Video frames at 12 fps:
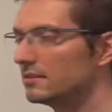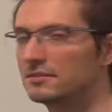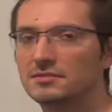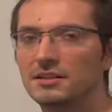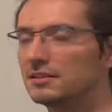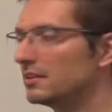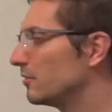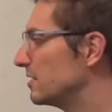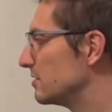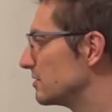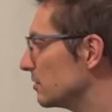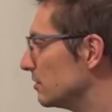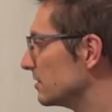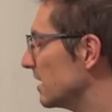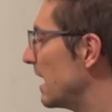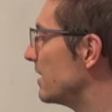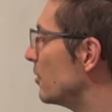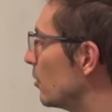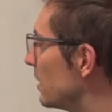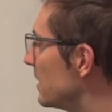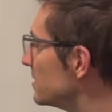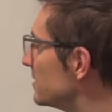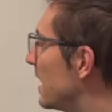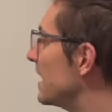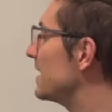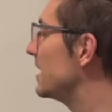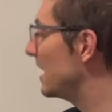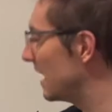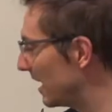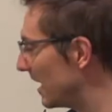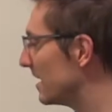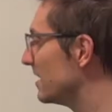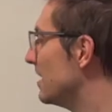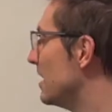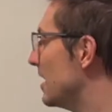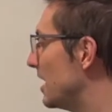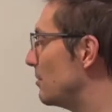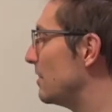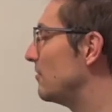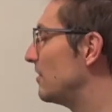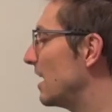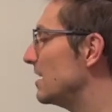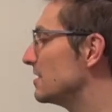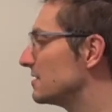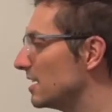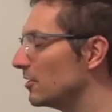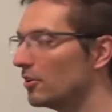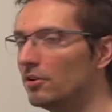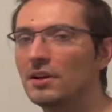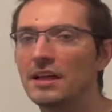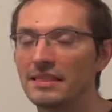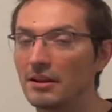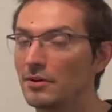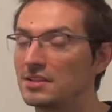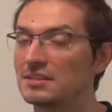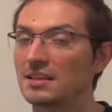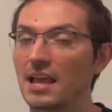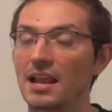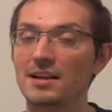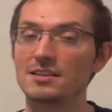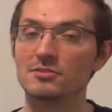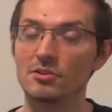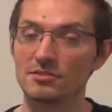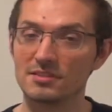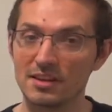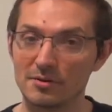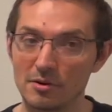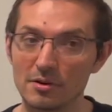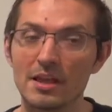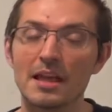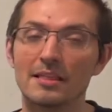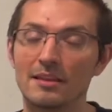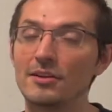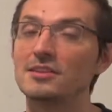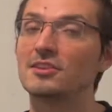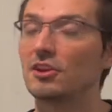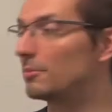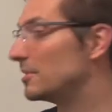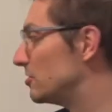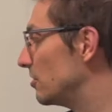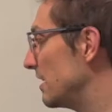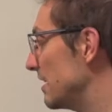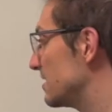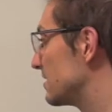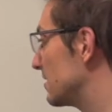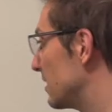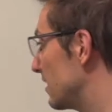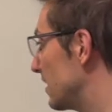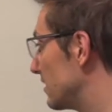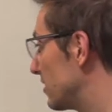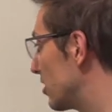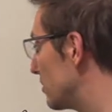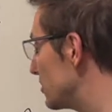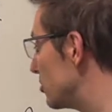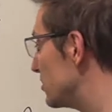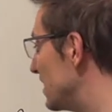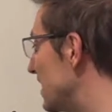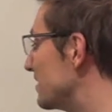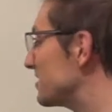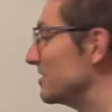yielding this result. And notice that, again, even if k is 0, the Ricci scalar is non-zero. There is curvature, and that curvature changes in